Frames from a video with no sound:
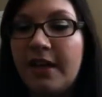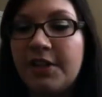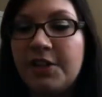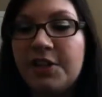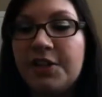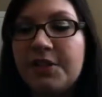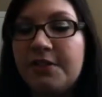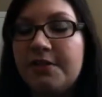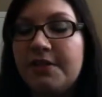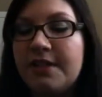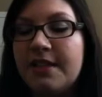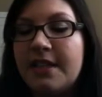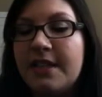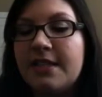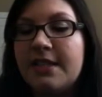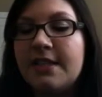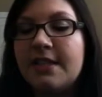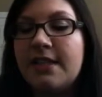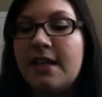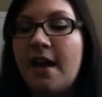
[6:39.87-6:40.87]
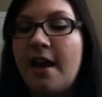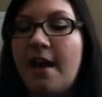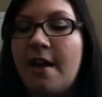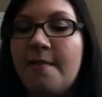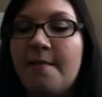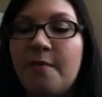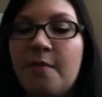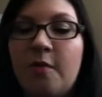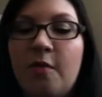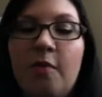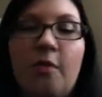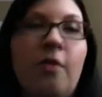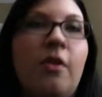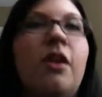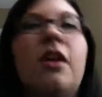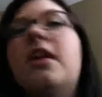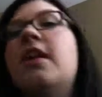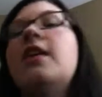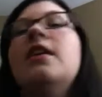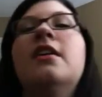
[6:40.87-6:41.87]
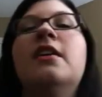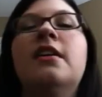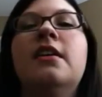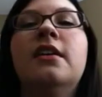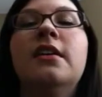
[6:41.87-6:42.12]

I just use this, or